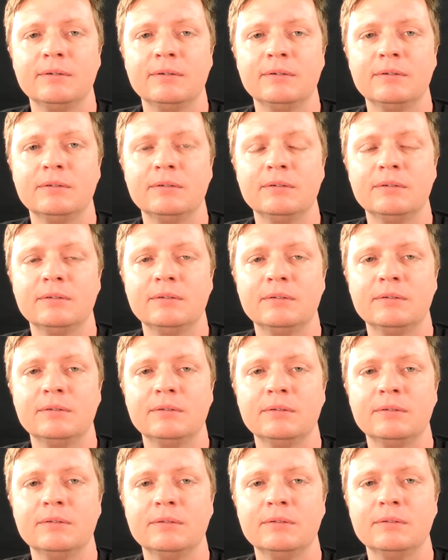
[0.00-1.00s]

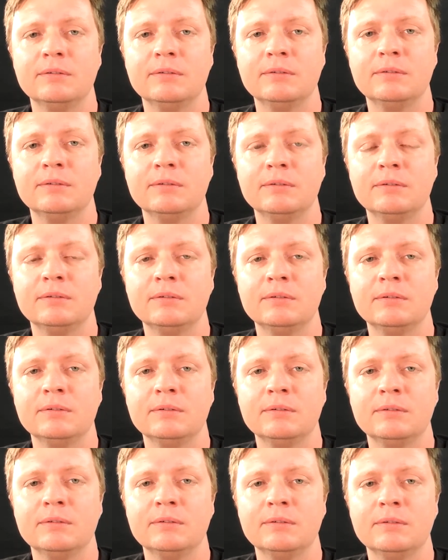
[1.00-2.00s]

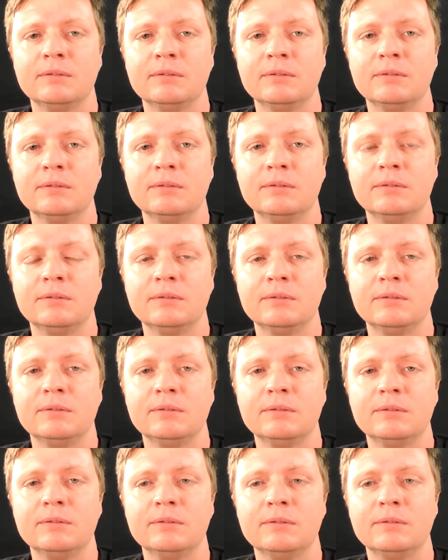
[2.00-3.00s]

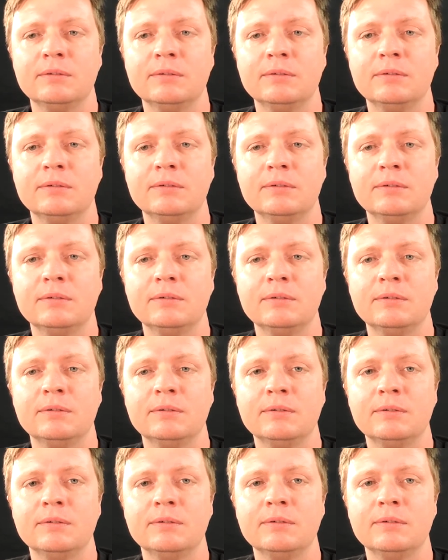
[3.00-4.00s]

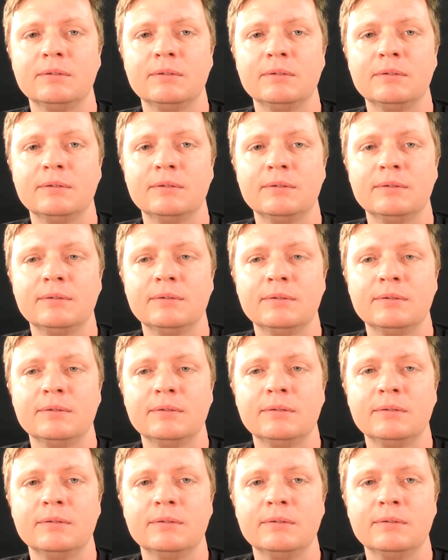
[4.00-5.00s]

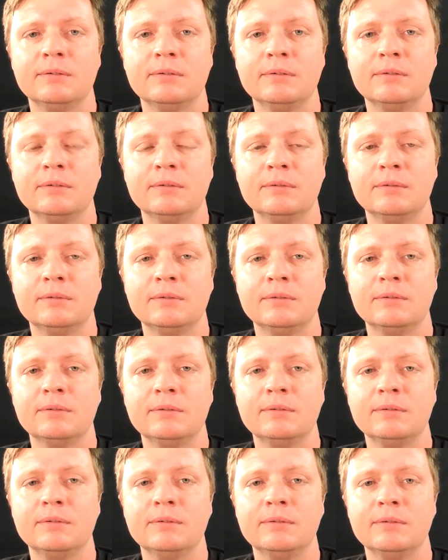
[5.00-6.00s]

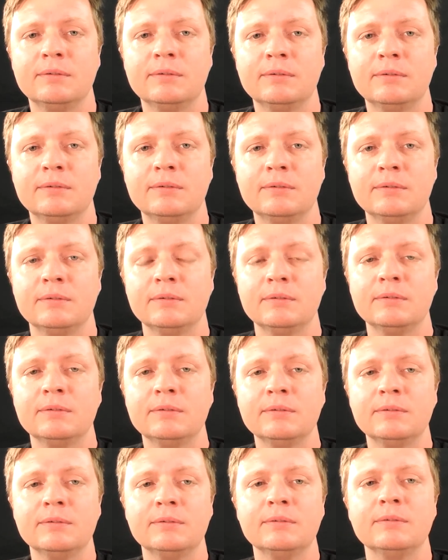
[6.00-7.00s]

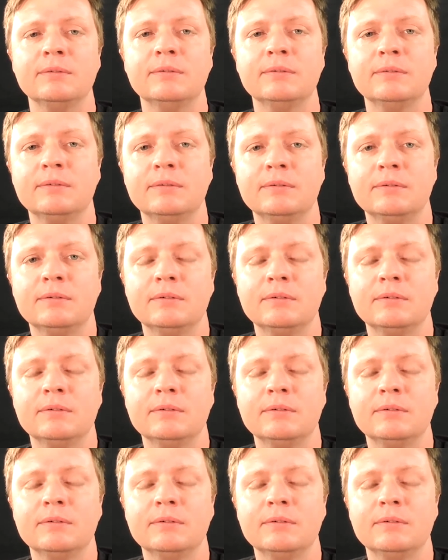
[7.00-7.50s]
(not speaking)